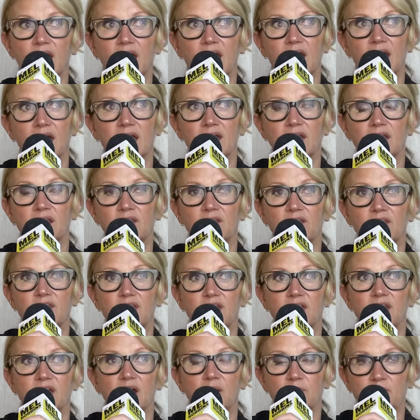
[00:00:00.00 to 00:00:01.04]
and
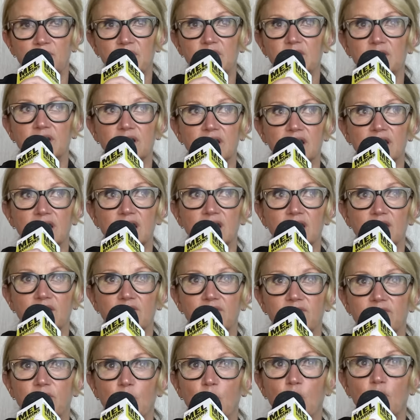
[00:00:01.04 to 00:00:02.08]
the ability
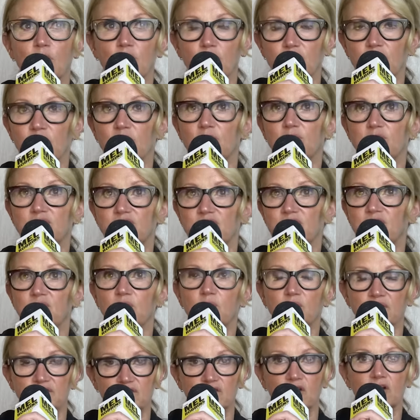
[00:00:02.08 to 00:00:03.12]
for you to
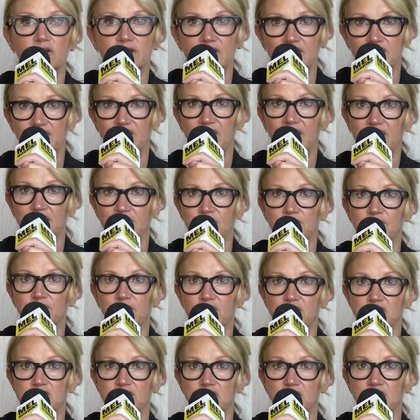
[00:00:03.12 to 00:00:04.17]
do what's called executive
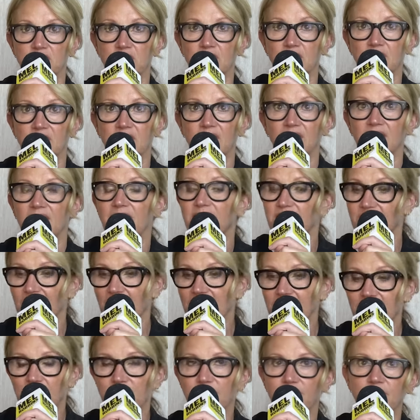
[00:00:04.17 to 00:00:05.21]
function.
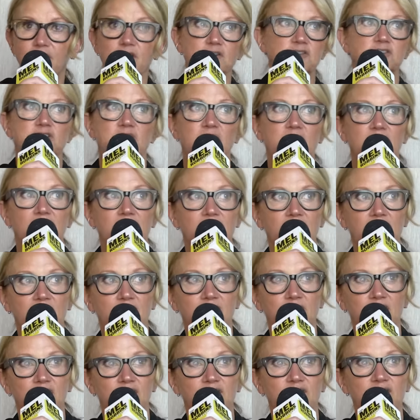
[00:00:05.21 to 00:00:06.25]
Executive function
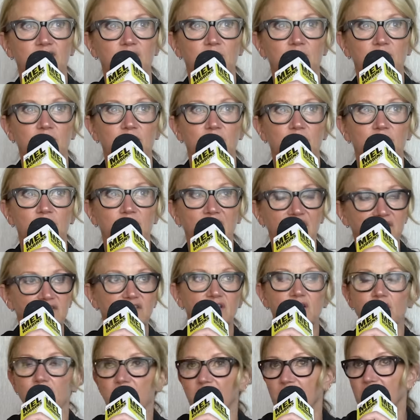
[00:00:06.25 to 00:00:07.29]
is
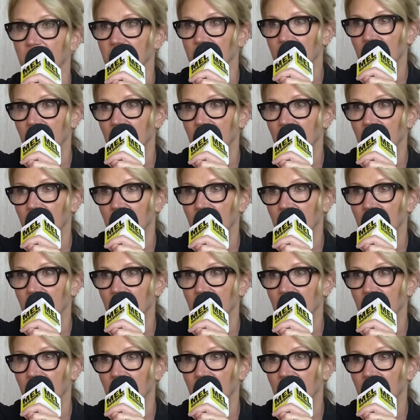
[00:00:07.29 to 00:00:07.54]
basically